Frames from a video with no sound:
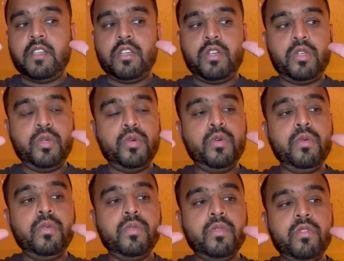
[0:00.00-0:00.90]

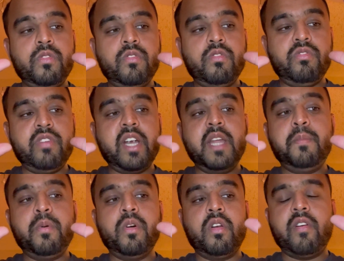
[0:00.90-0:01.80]
two very
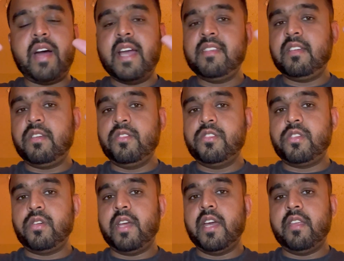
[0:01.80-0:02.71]
polarizing notes
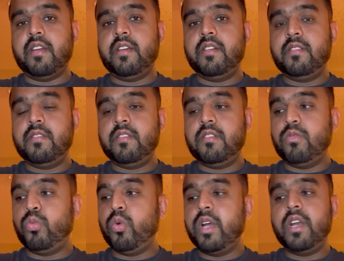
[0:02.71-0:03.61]
together.
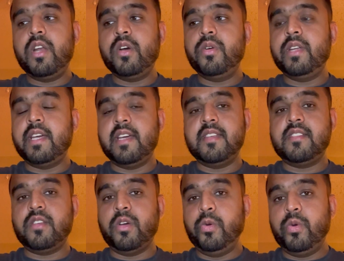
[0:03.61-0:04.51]
One note is
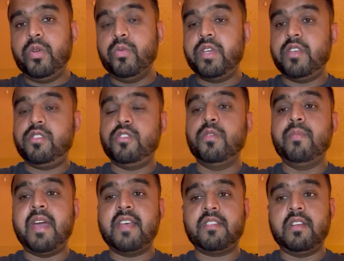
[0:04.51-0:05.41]
oud, which is so
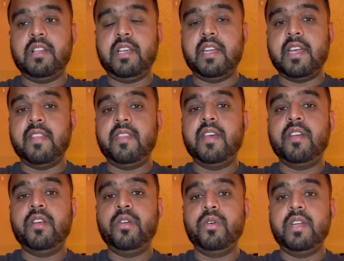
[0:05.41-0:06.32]
masculine, and the other
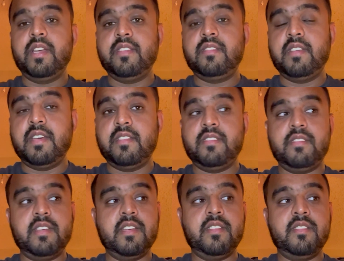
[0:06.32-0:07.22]
note is
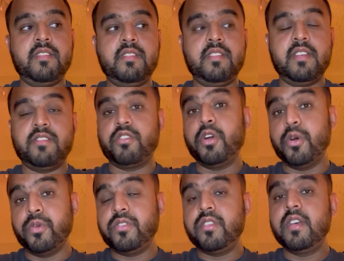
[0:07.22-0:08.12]

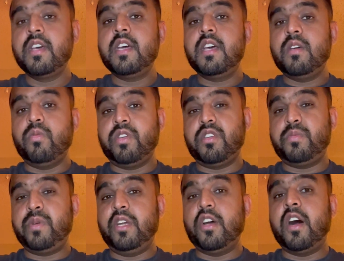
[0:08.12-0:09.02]
rose, which is
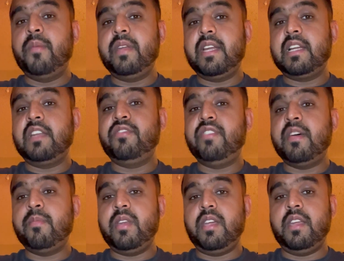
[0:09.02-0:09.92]
predominantly
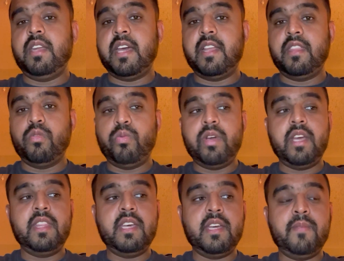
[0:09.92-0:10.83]
feminine. And the way
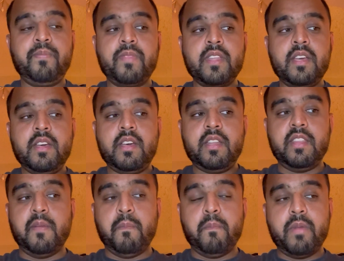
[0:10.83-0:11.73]
they
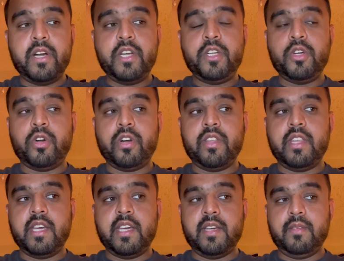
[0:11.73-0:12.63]
merge, or
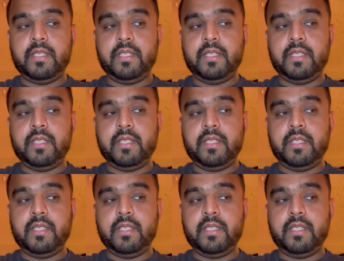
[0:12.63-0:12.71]
they